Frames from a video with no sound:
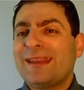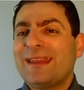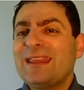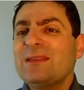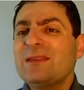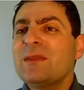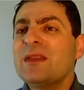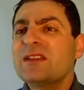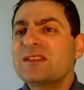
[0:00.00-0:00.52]

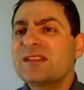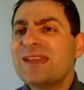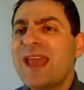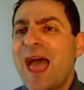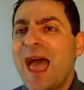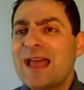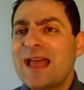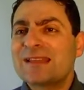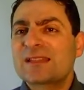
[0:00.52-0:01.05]
image
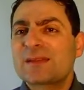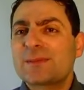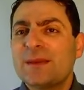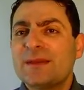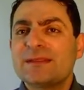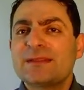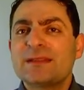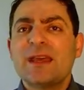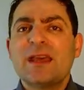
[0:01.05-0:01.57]

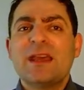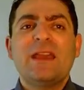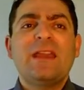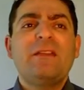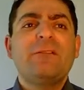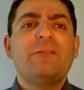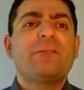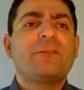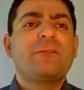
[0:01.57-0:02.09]
enhancement
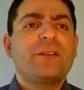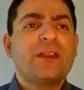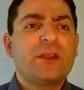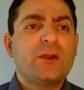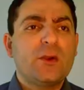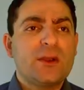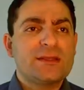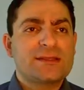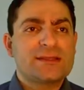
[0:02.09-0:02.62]
in
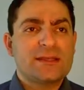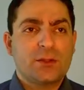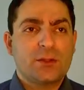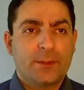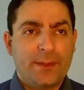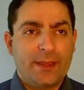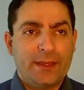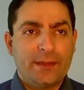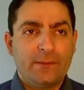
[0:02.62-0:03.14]
frequency
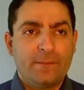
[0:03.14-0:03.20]
domain.